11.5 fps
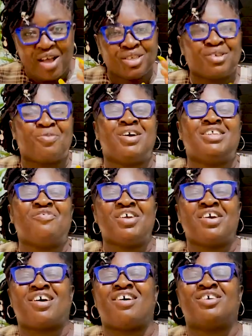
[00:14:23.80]
So waiting for
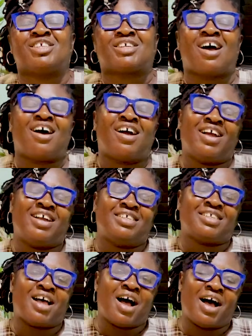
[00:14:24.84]
your calls,
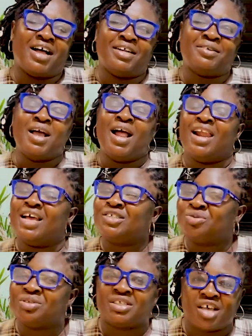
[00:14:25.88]
guys, and
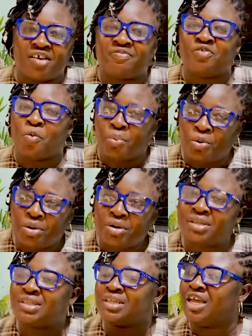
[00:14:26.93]
let's reserve your
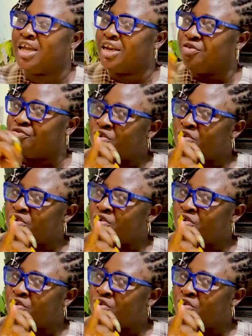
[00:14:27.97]
plots in